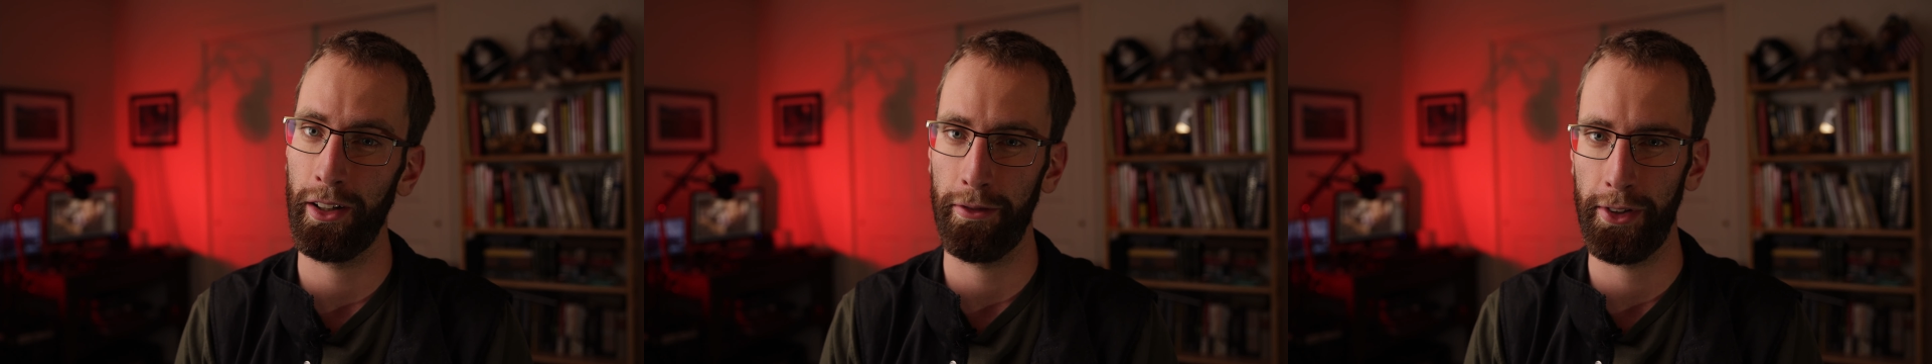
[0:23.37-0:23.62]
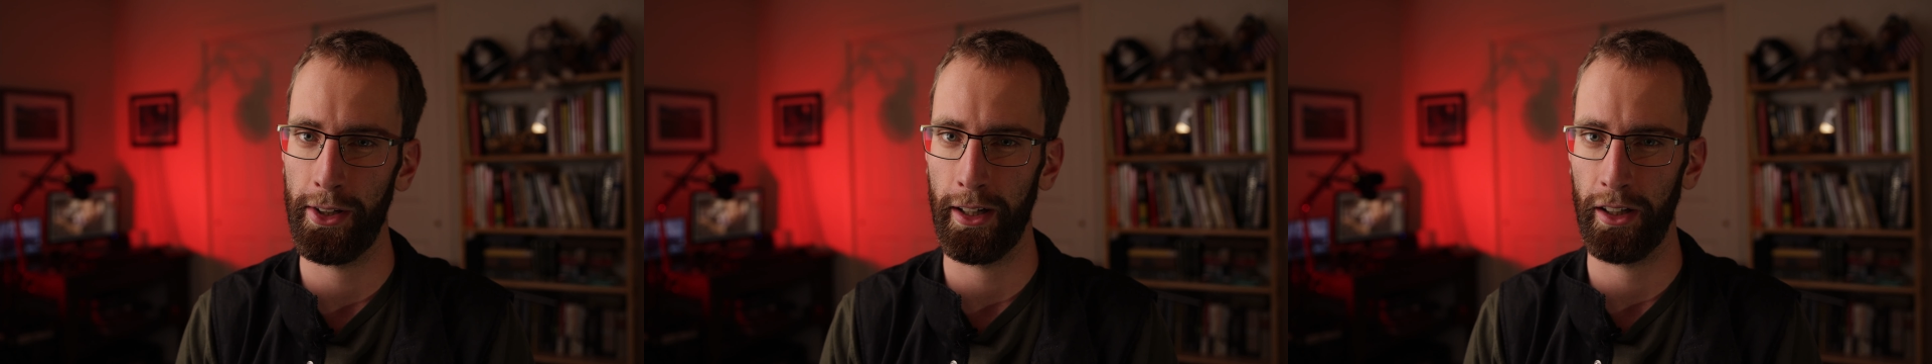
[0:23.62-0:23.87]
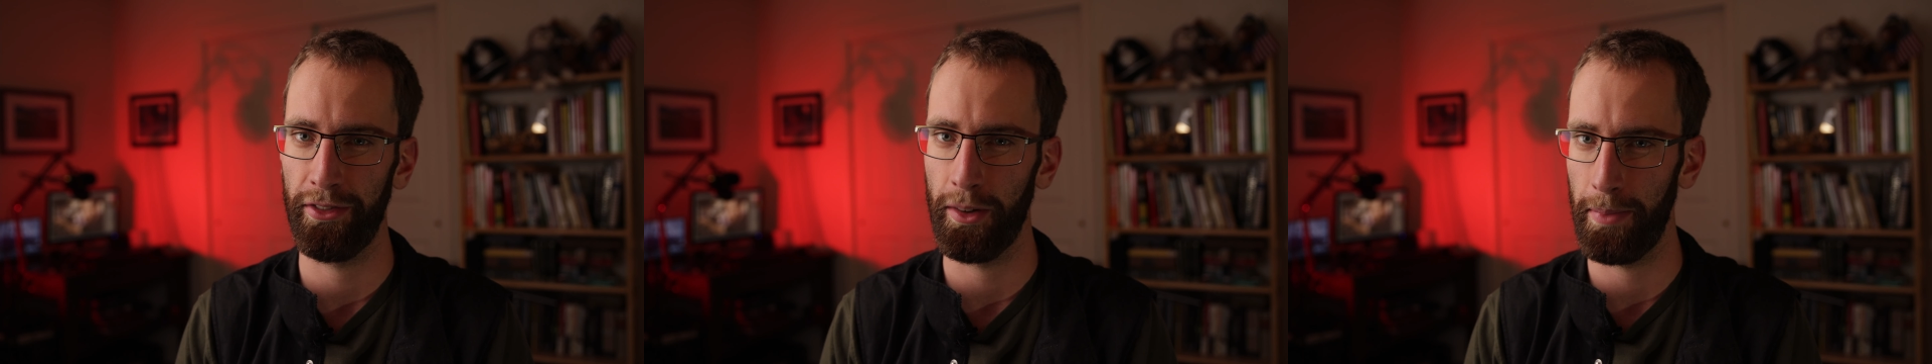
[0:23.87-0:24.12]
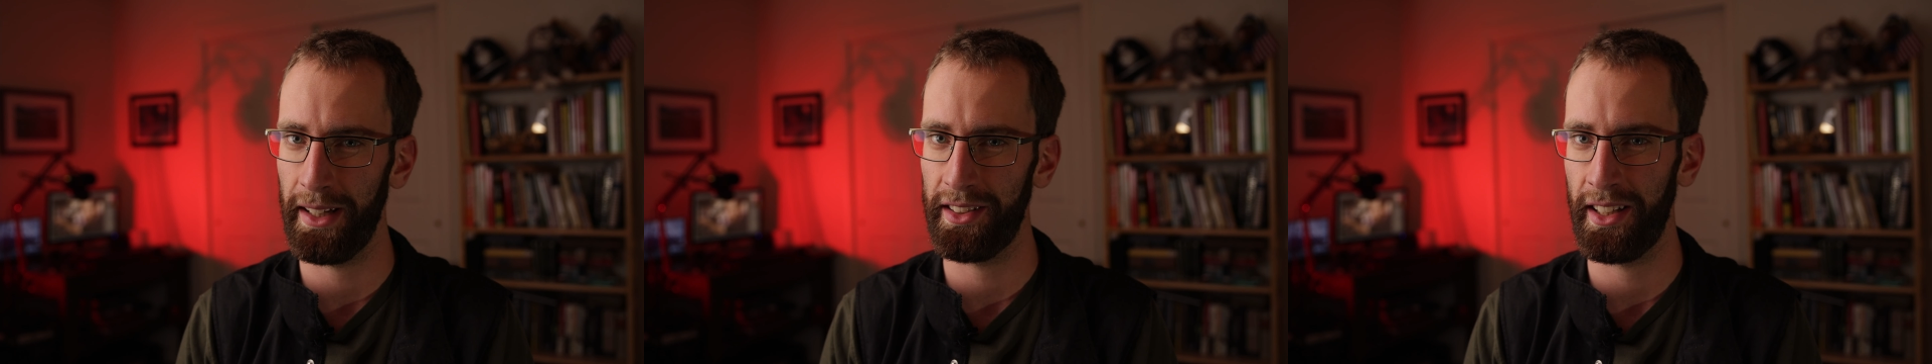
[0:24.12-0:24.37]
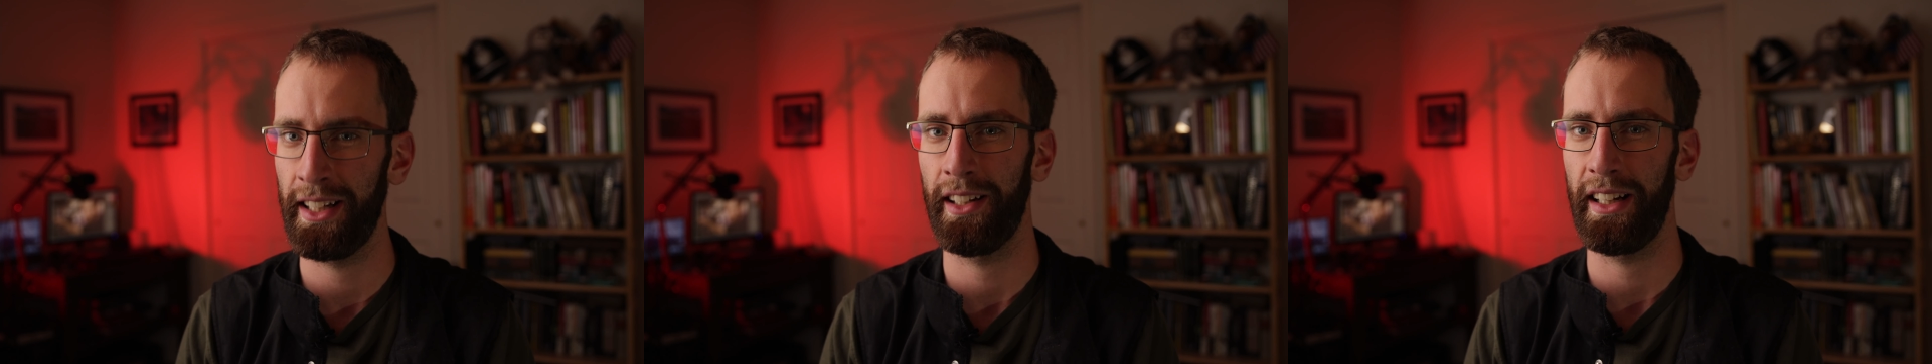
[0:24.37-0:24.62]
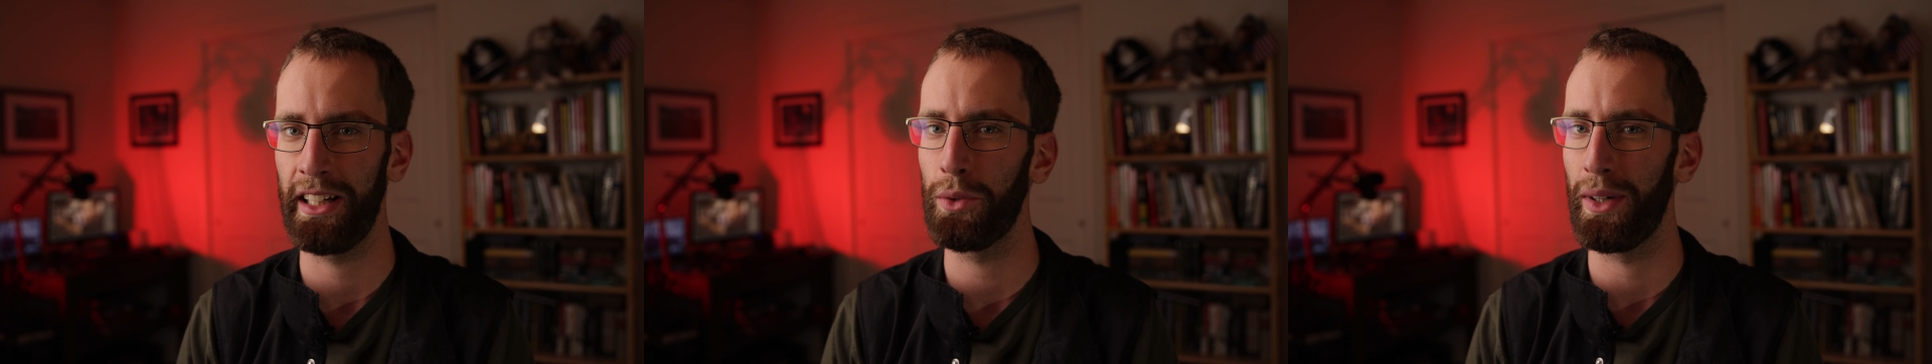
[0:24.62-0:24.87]
and photographer based here
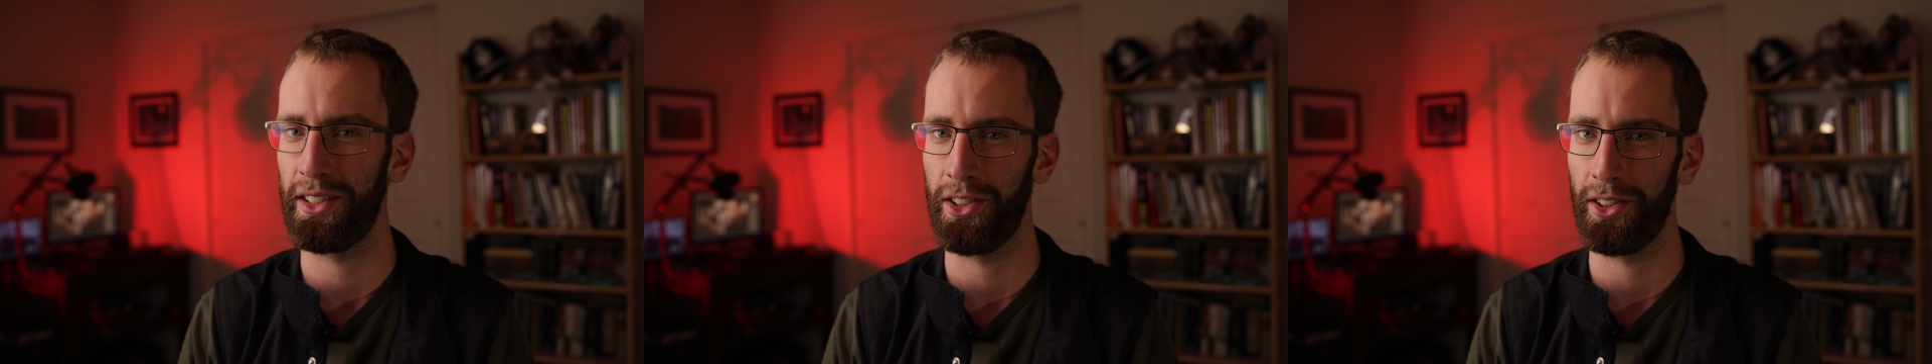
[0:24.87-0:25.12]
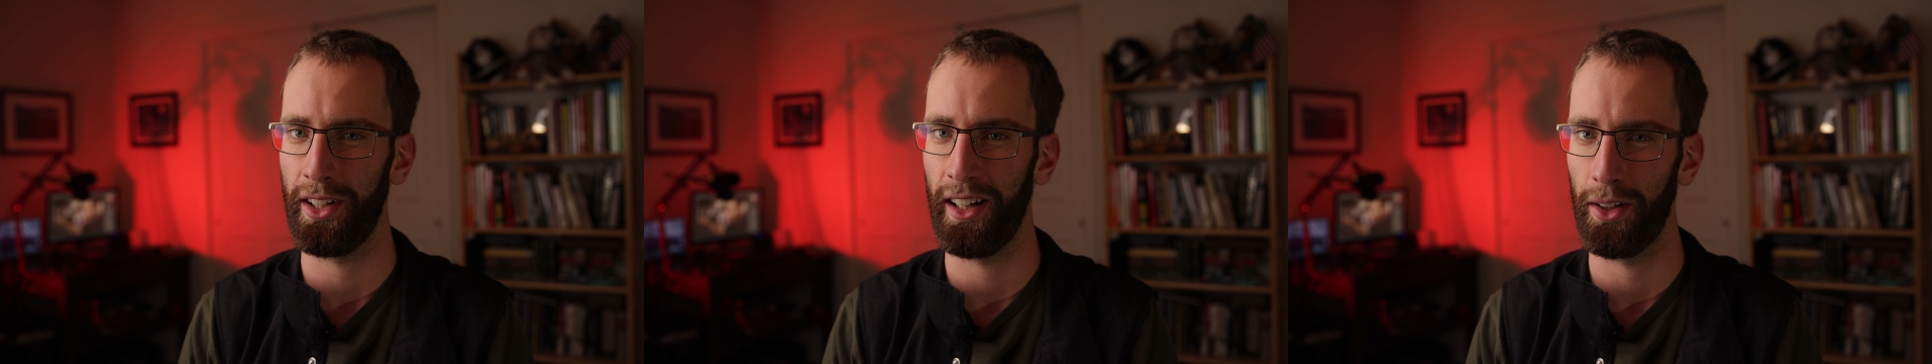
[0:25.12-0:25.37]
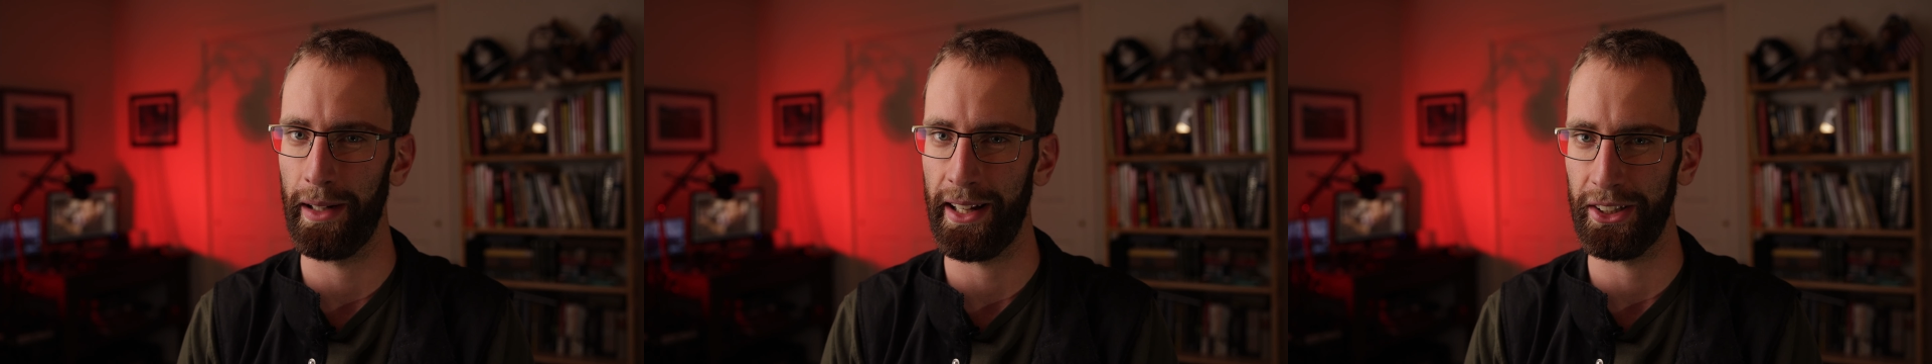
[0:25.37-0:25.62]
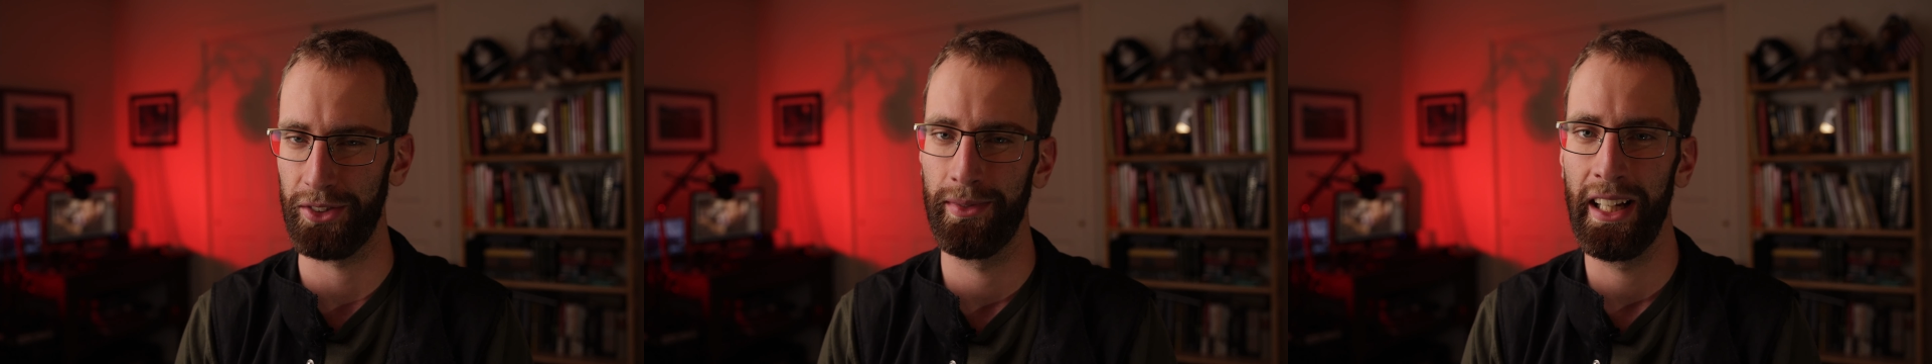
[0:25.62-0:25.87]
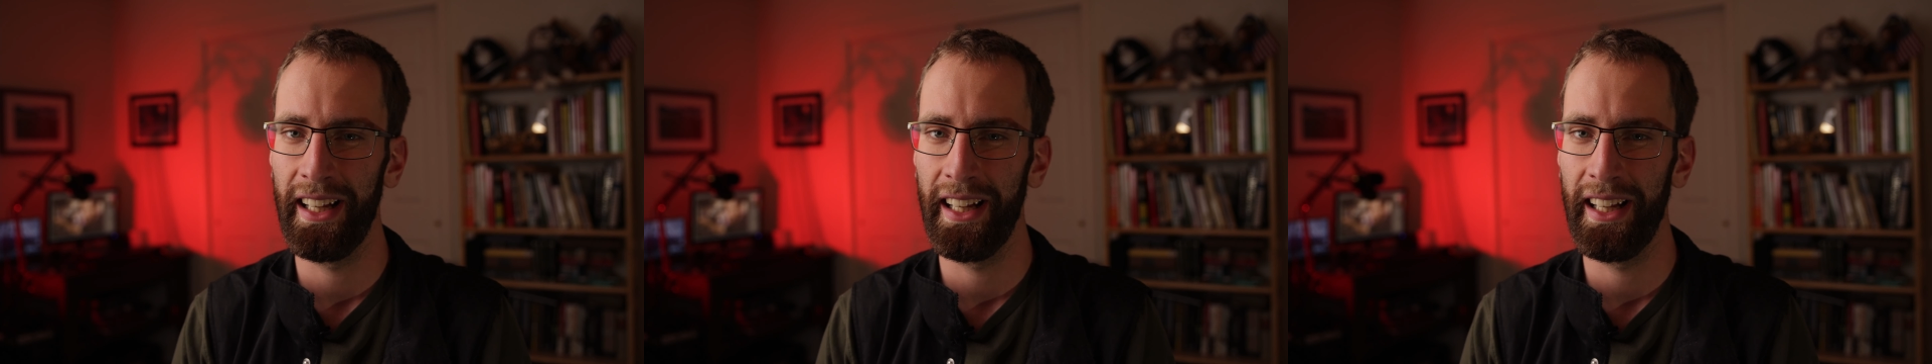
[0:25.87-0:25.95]
in Western Colorado.